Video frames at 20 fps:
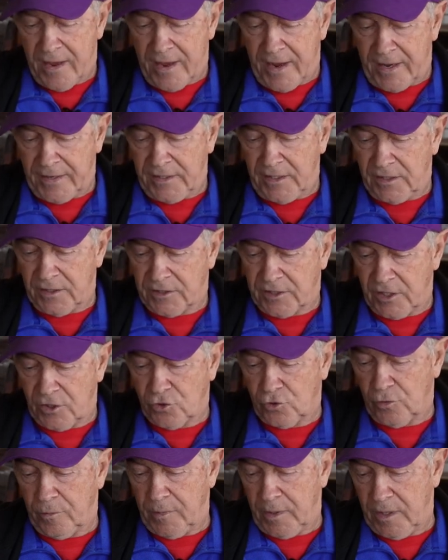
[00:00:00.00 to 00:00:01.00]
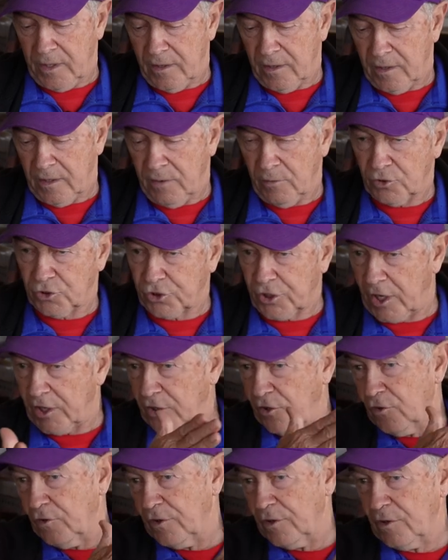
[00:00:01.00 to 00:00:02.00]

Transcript: And he said to me, he was training on